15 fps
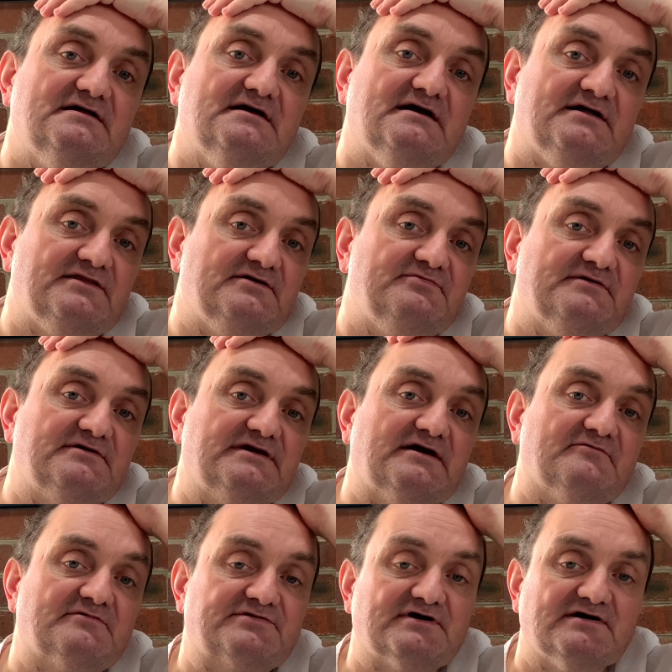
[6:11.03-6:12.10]
And if you get
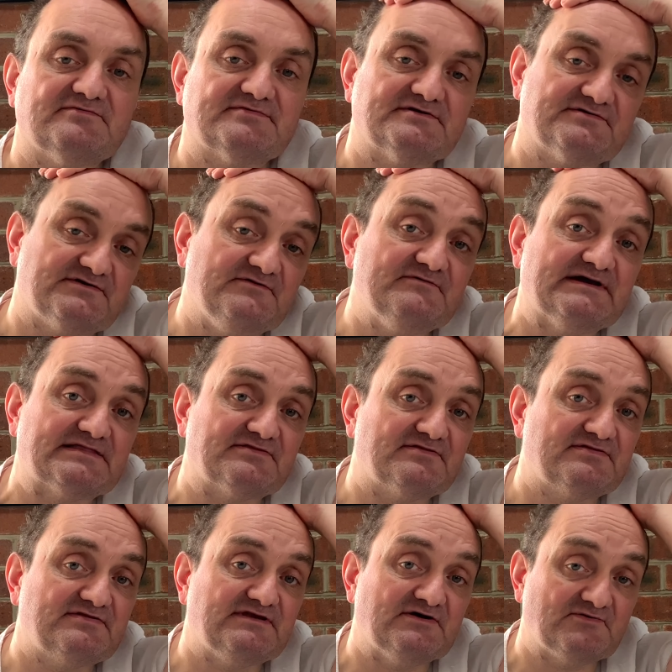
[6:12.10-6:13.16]
the toughness, you
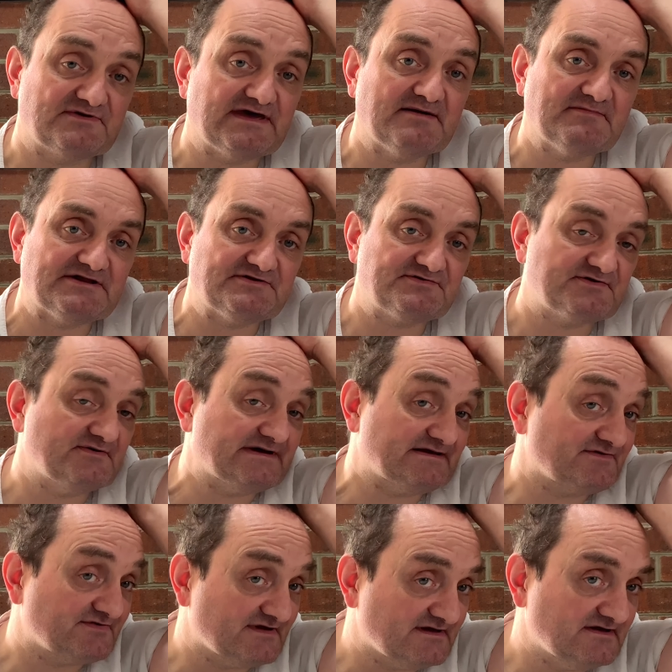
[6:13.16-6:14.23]
then deal damage to it,
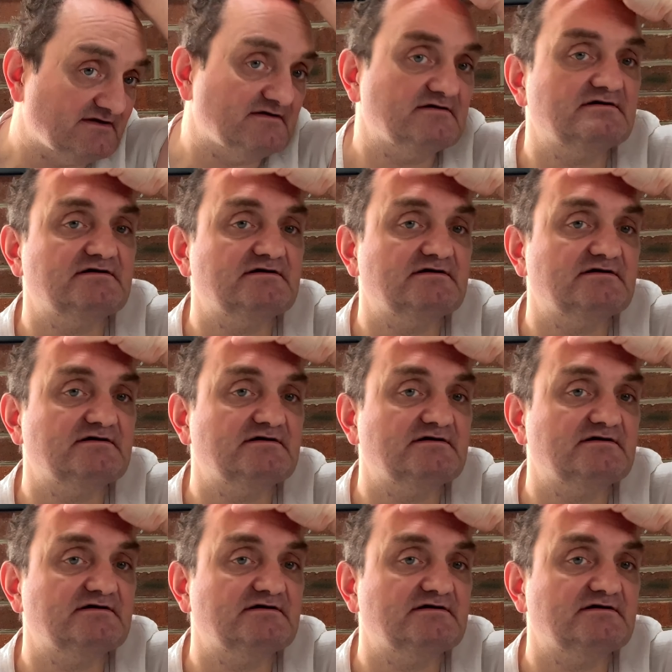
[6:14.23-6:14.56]
so